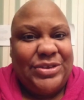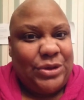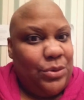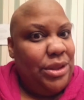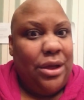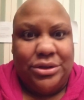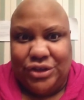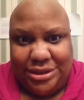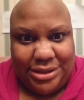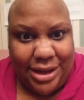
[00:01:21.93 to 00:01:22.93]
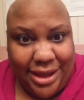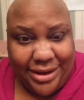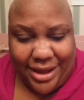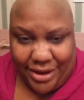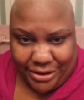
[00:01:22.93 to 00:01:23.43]
So we look just
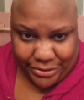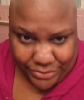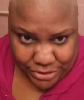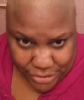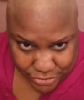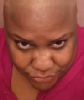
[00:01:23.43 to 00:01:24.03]
alike now, I heard.